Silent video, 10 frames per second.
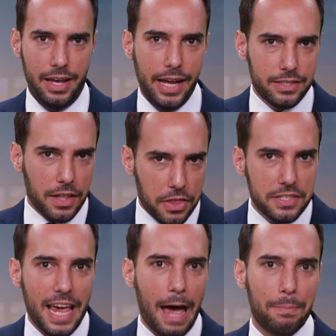It's that
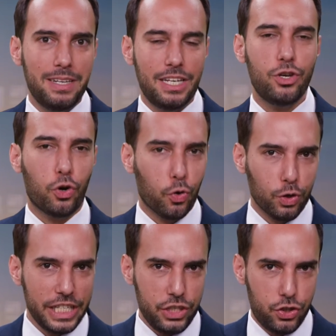this happened in
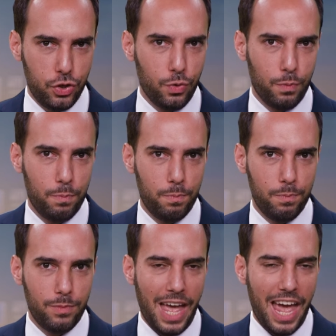early June,
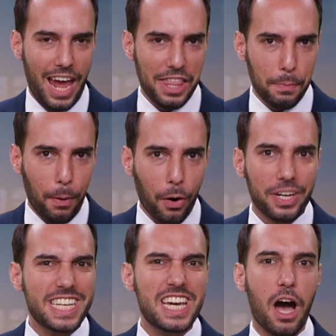and the
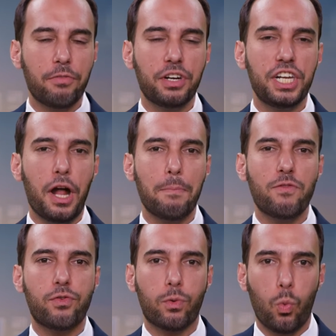party covered it
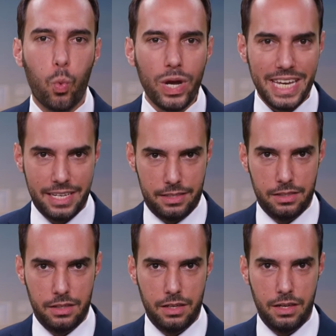up for
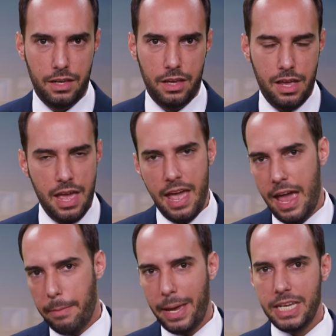weeks.
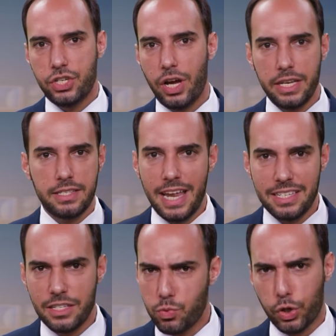And many Chinese
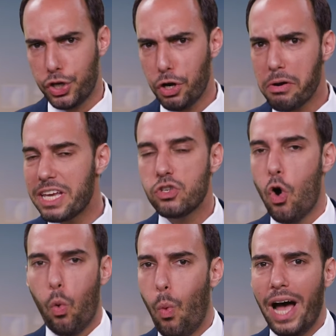netizens were curious
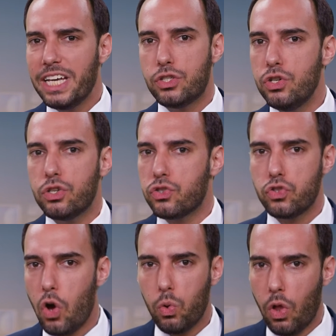why it took
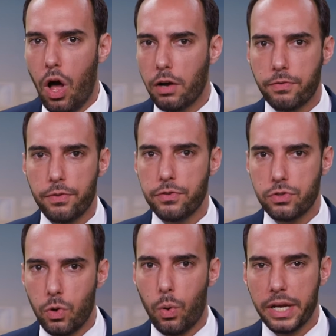so long for the
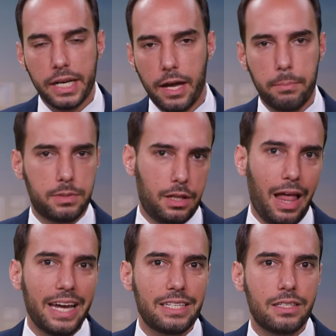story to come to
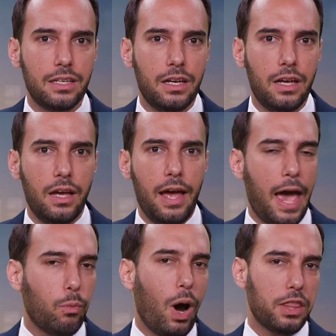light,
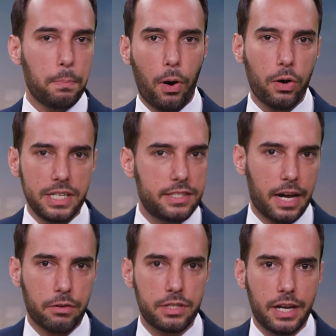and why the party
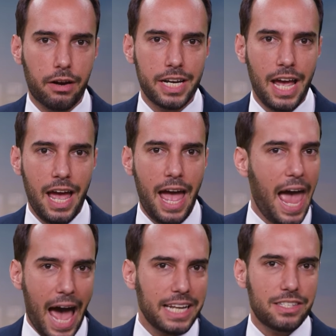secretary
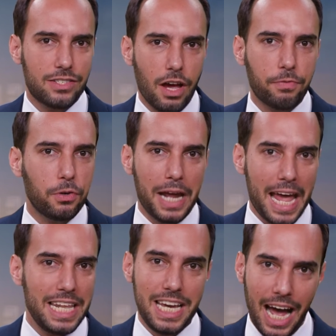hadn't suffered
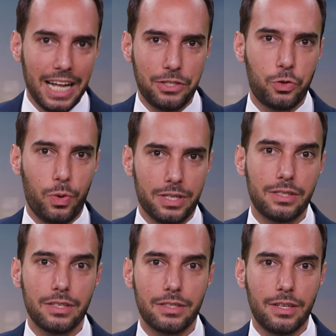any
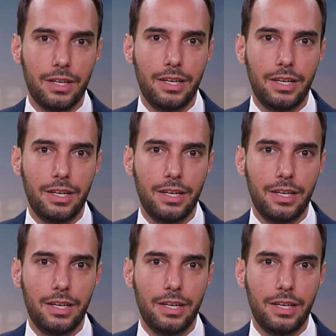consequences.